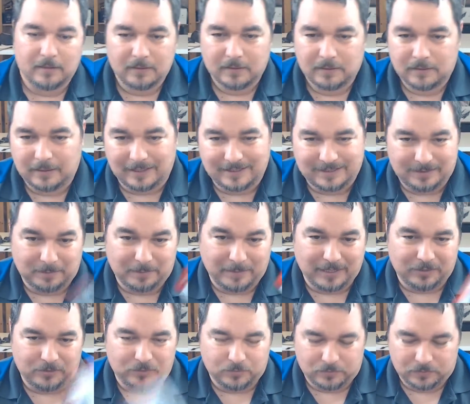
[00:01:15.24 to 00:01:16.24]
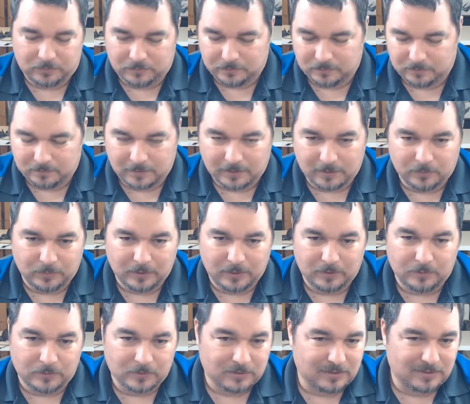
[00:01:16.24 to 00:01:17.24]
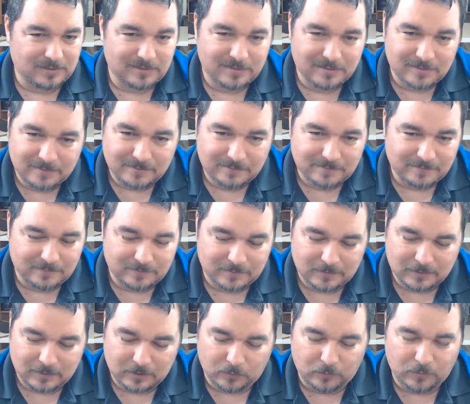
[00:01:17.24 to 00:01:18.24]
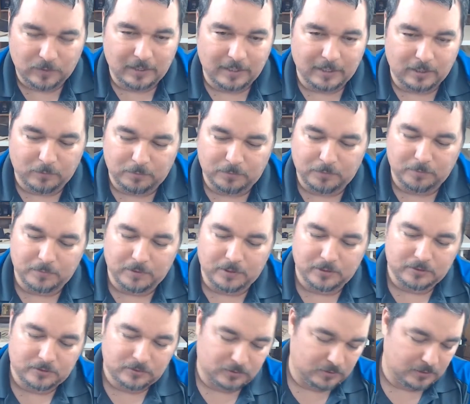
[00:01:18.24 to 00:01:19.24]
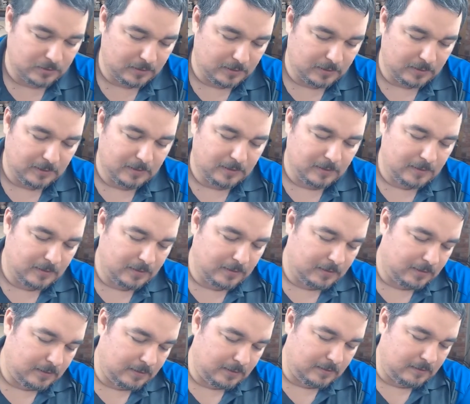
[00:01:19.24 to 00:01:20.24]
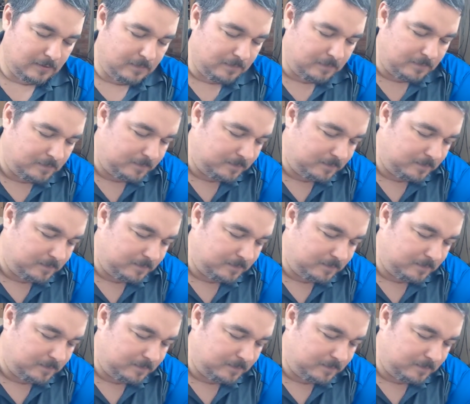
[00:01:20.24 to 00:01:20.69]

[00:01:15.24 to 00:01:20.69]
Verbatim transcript: that's the manual, by the way, which don't really help you much. Um,